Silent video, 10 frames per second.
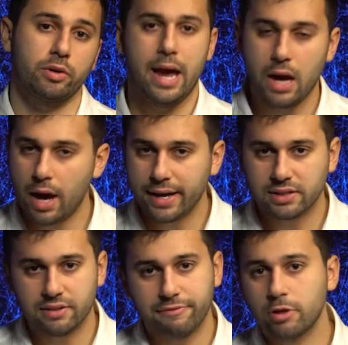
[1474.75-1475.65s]
AI
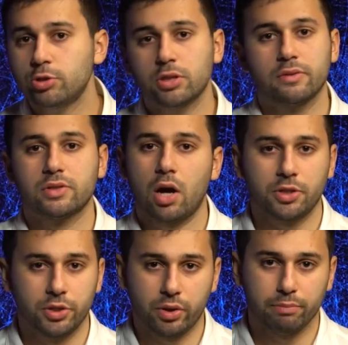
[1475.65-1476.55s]
is the future of SOC
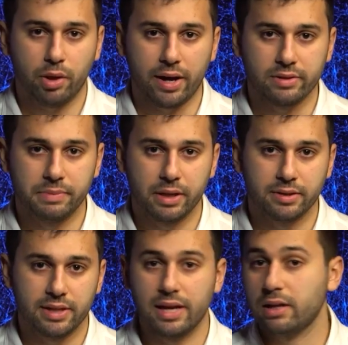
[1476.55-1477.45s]
2 compliance
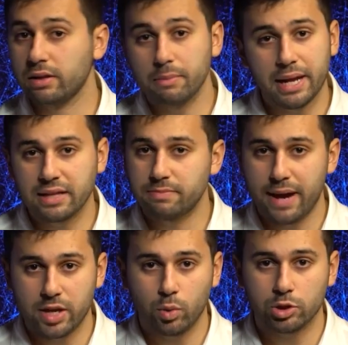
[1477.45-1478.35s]
because it eliminates
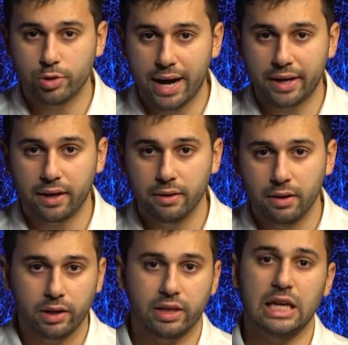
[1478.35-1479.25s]
manual tracking,
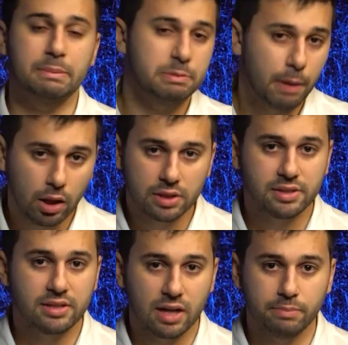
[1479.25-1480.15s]
it keeps
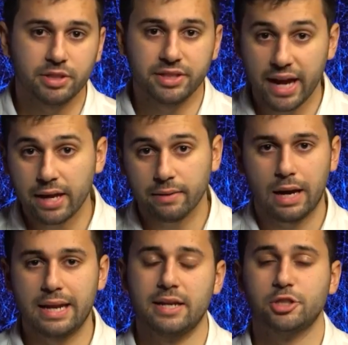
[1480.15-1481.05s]
policies up to date,
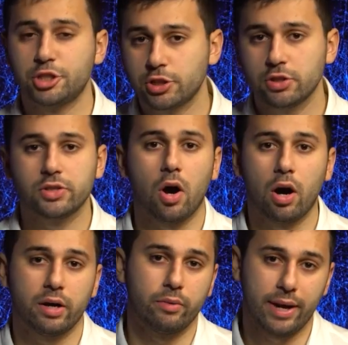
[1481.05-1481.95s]
and it ensures
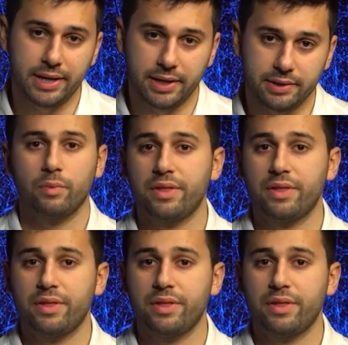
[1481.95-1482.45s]
audit readiness.